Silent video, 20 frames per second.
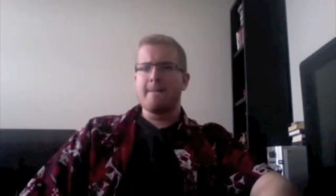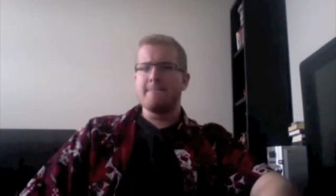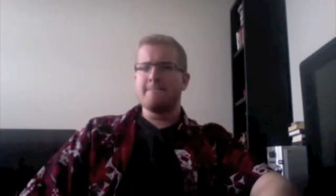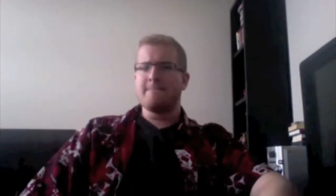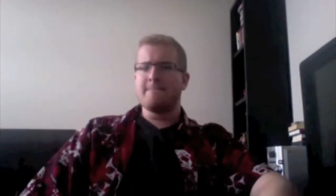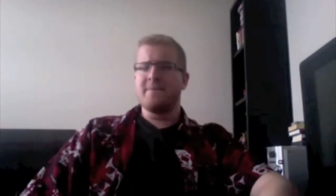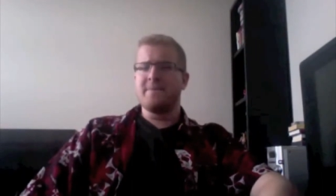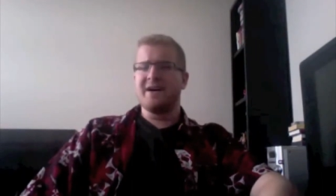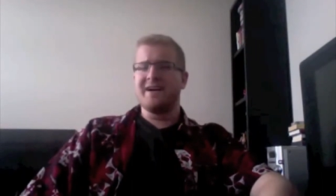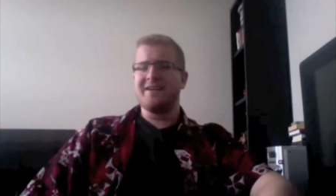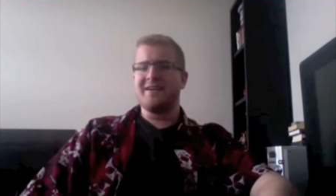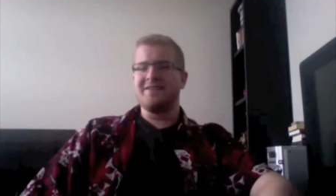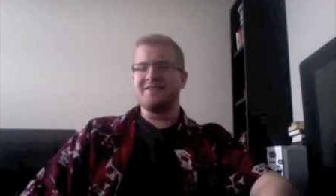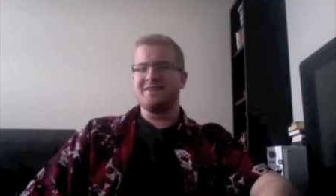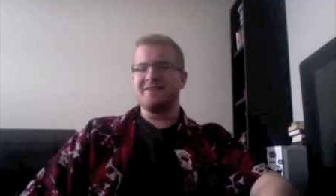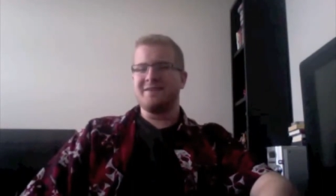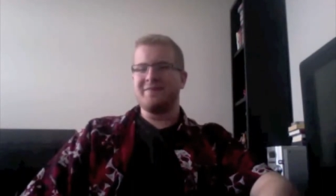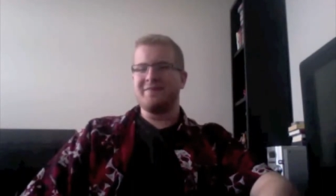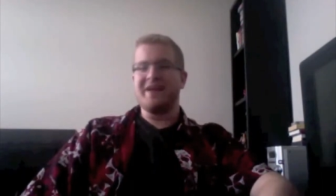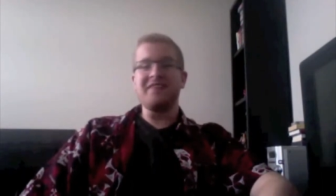But
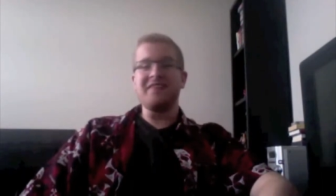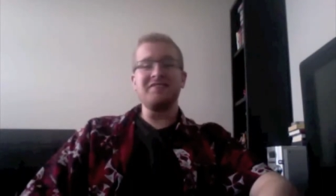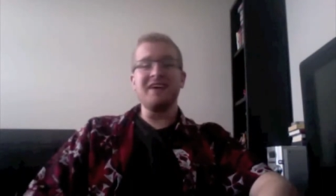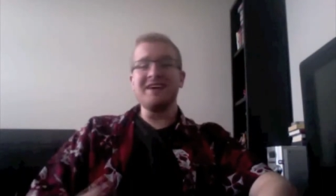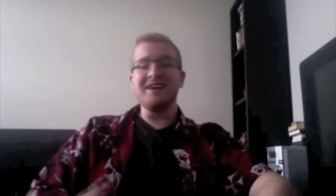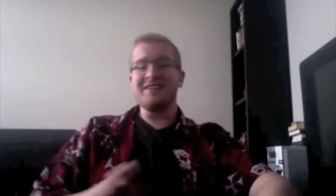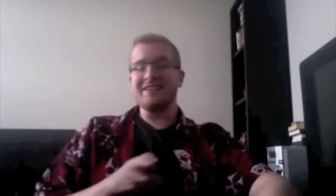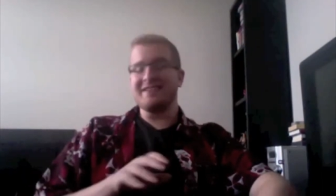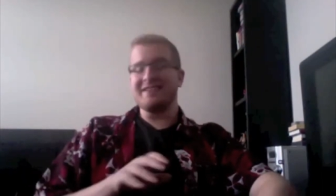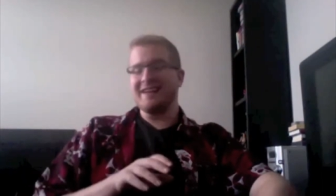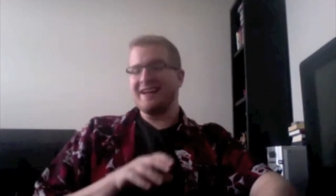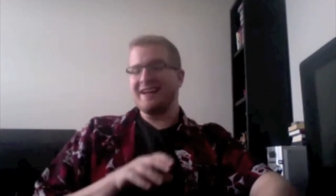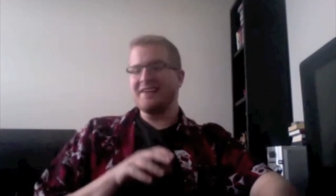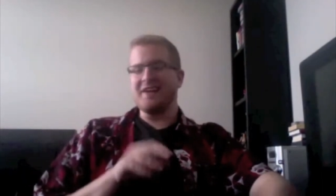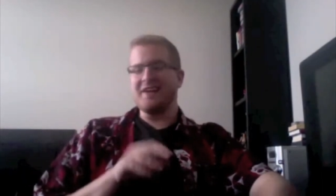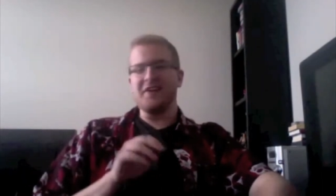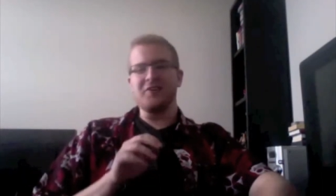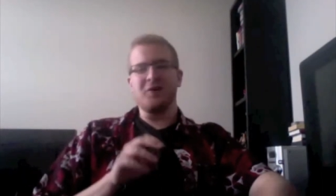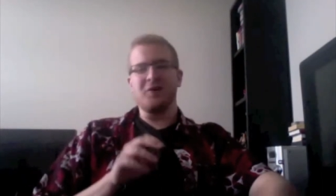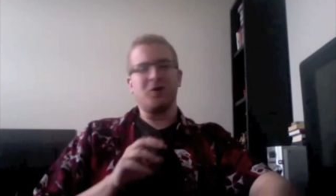that's
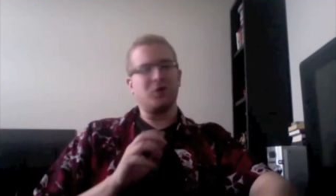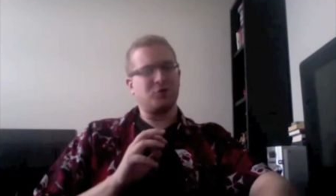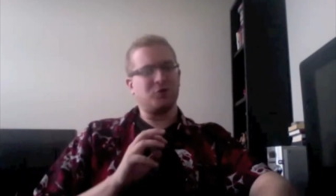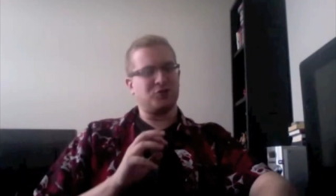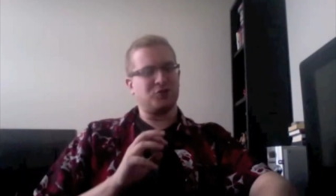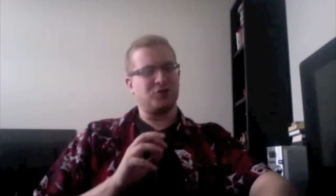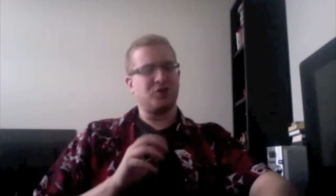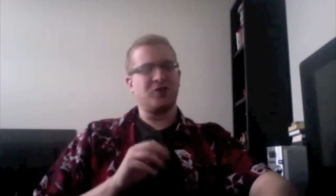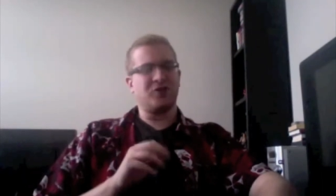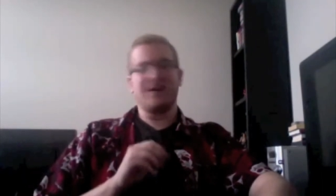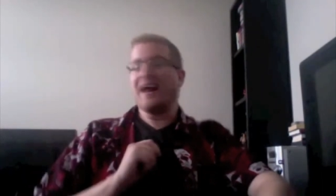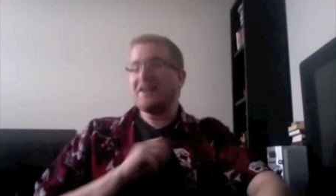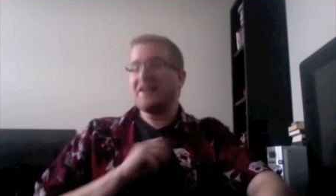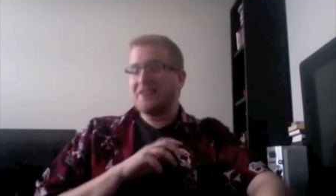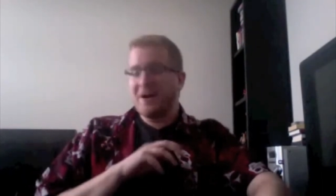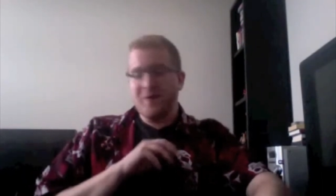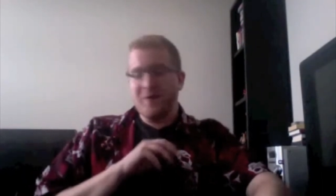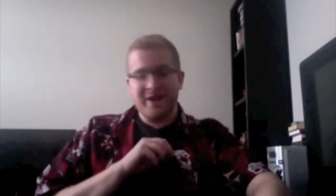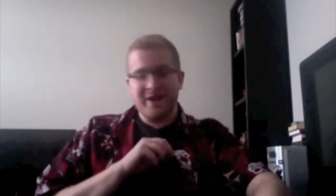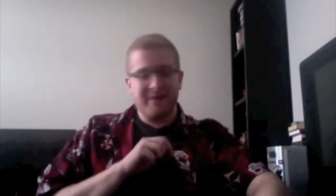not the whole story.
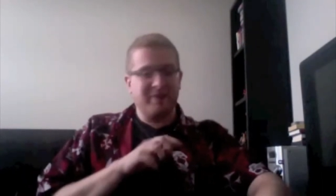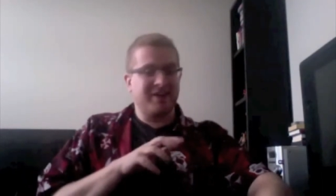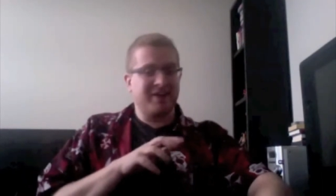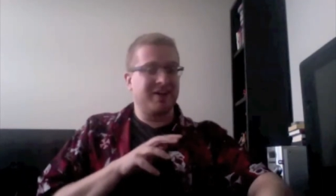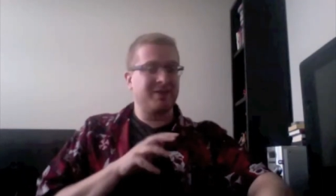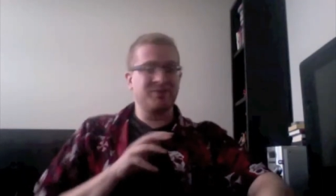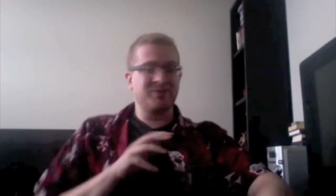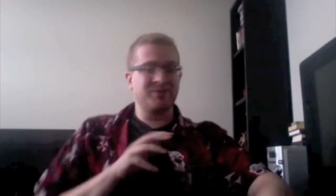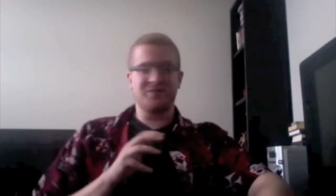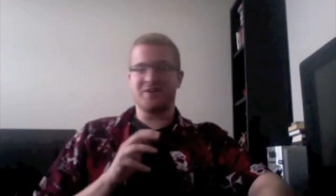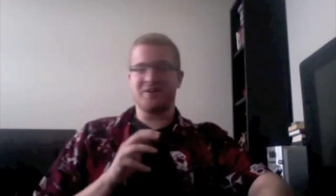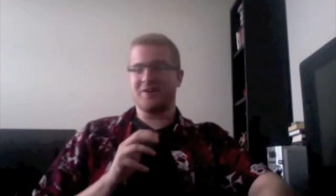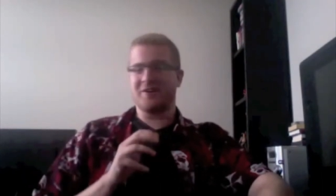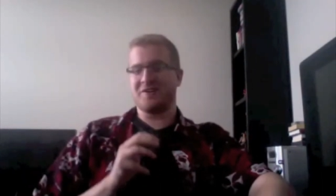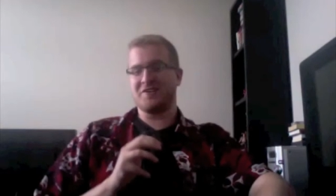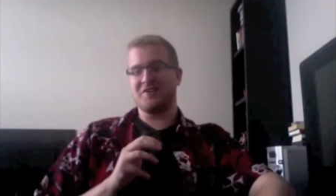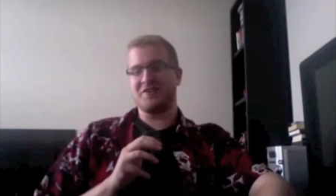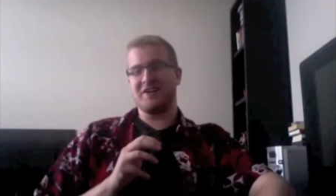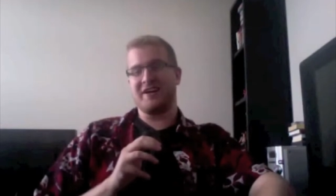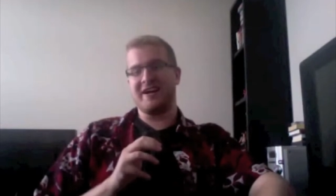That's how he becomes
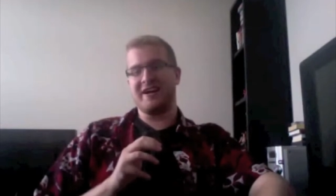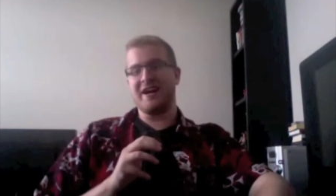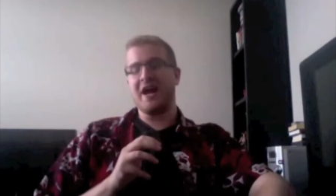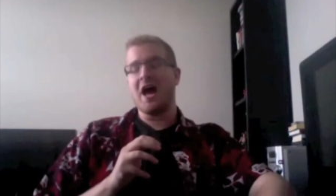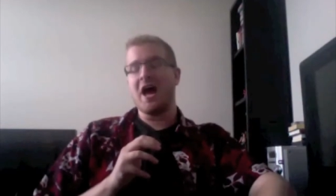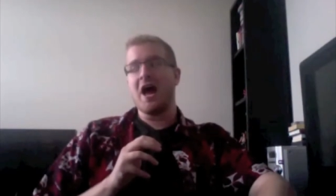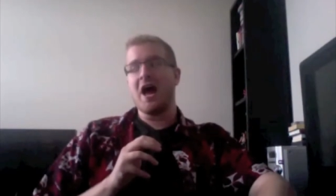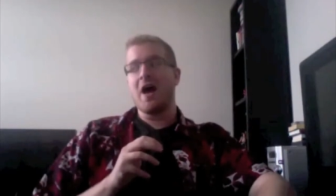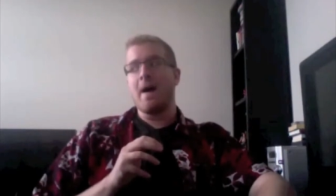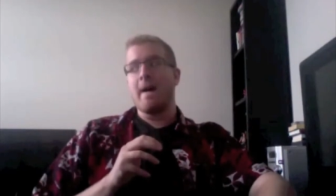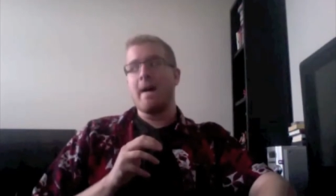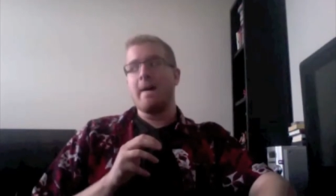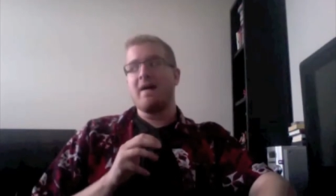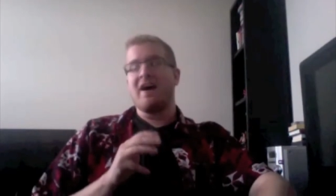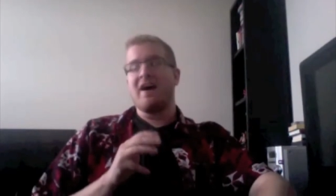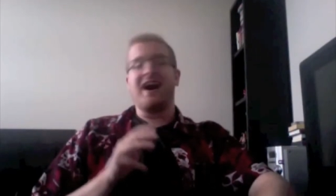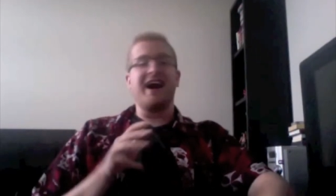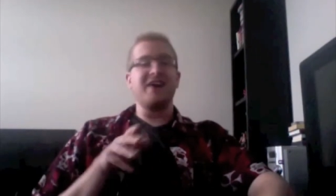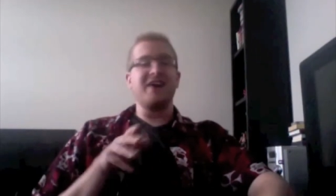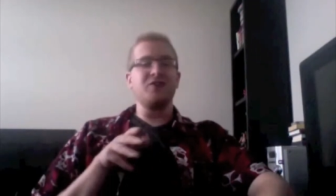Darkseid.
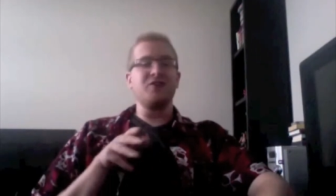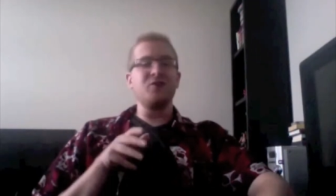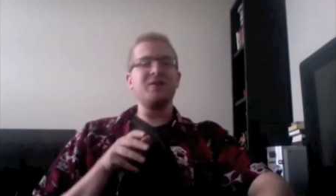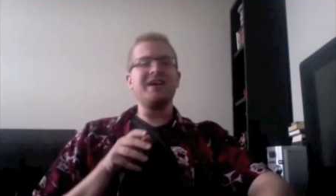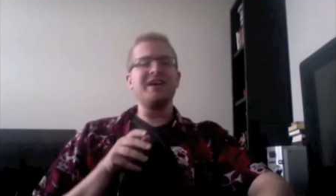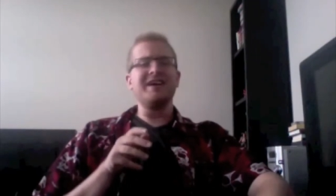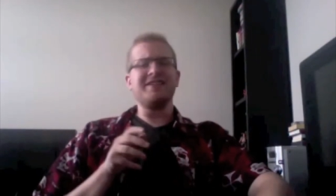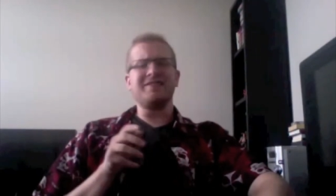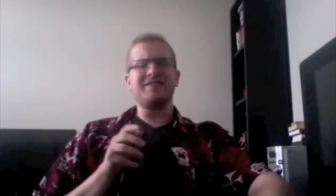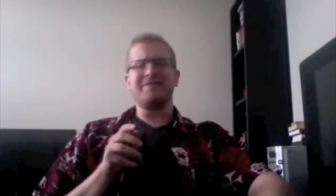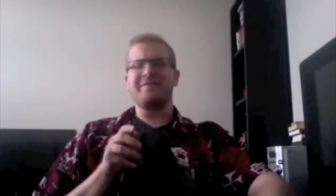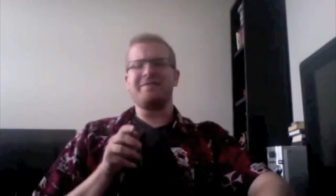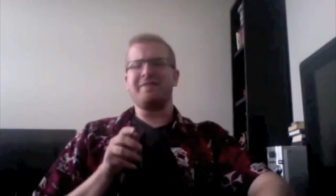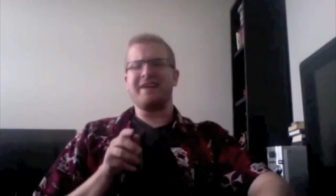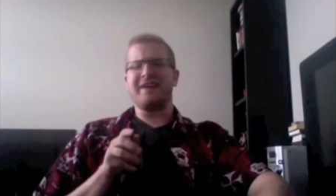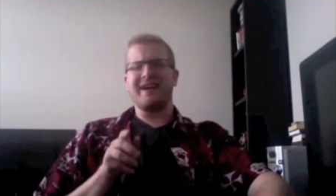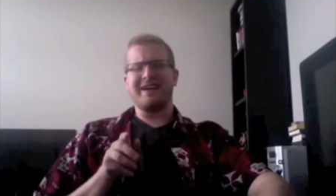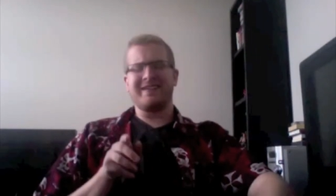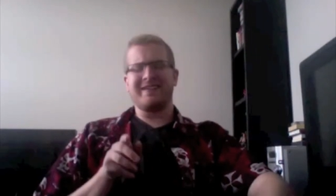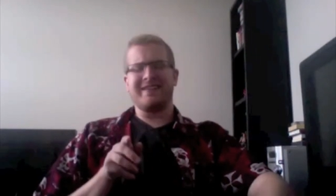I do like the
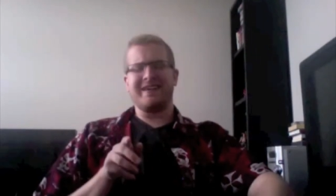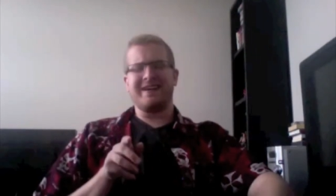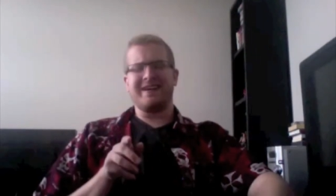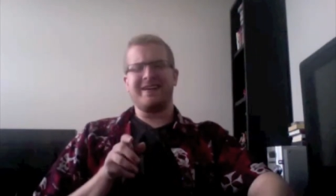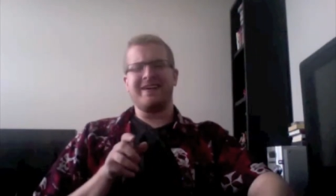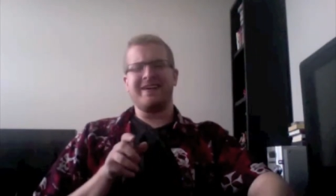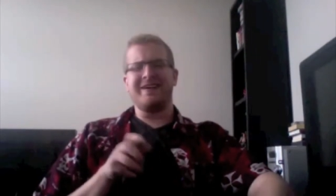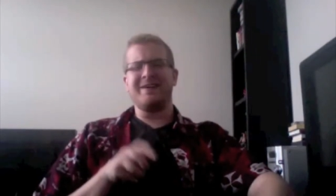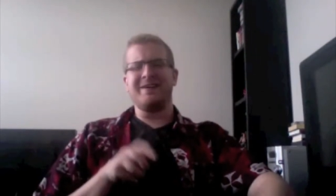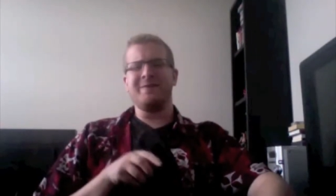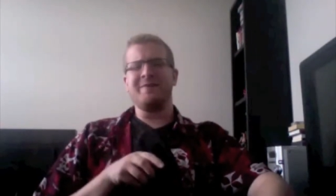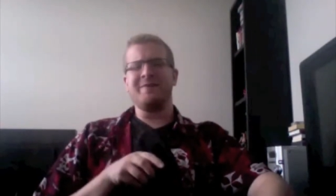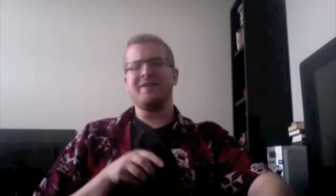fact that him and the